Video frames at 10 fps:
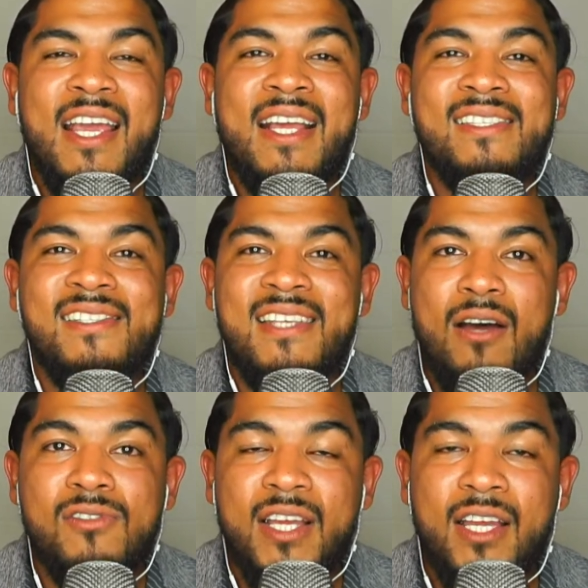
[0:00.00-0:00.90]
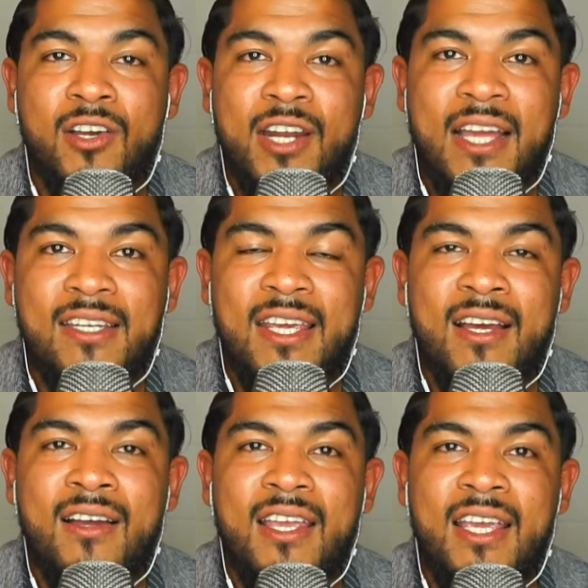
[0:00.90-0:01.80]
It sounds like a good
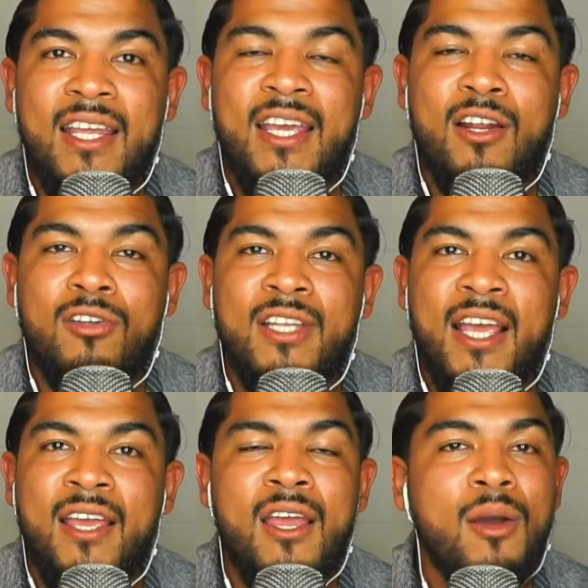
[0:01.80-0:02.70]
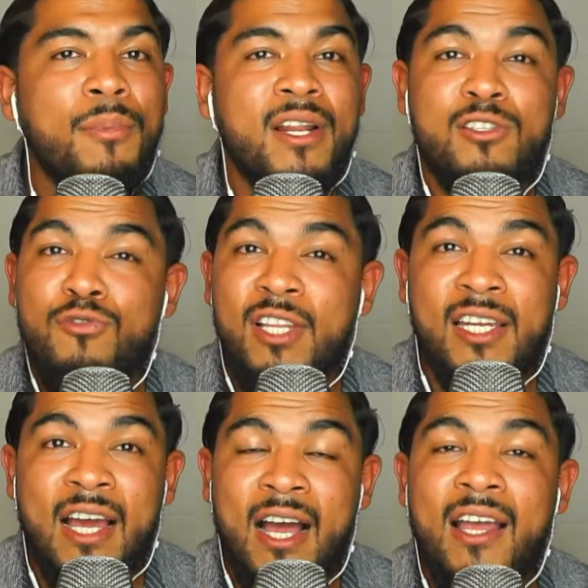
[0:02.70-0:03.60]
idea eating it all day, but it's really
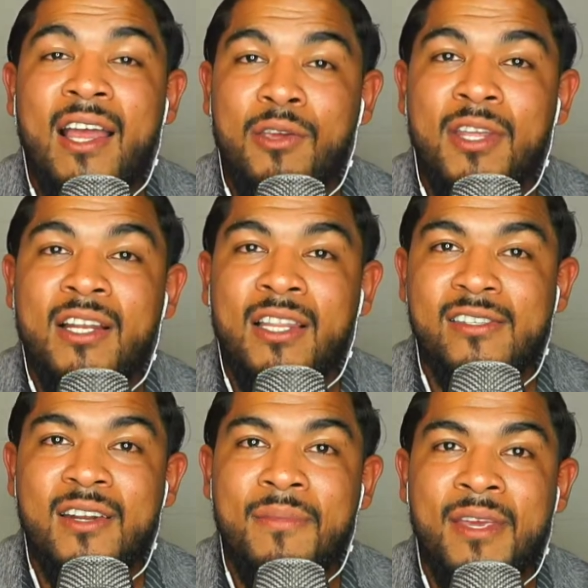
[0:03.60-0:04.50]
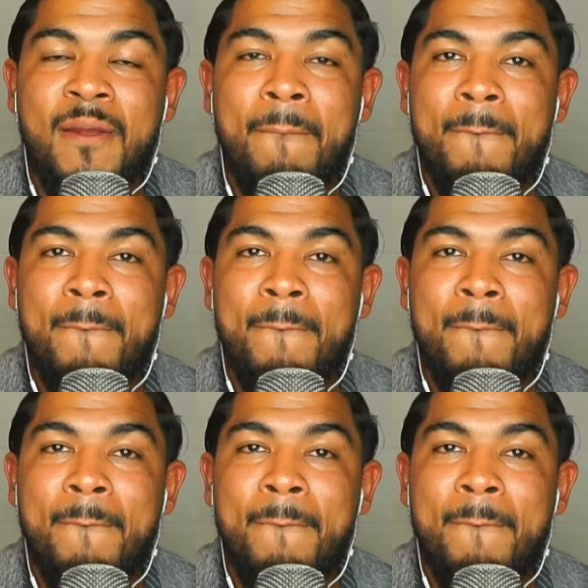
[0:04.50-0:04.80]
not. And you need to listen to me.